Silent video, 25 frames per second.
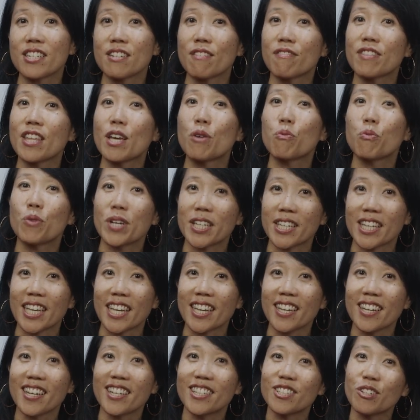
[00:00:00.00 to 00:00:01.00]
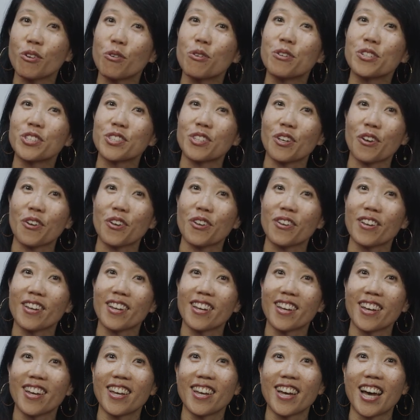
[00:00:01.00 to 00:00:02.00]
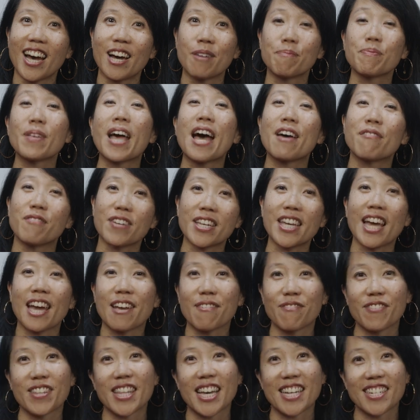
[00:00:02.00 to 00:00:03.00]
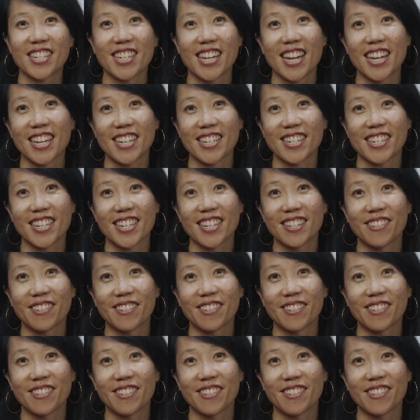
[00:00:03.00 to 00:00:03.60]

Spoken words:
if they're willing to also advocate for that change.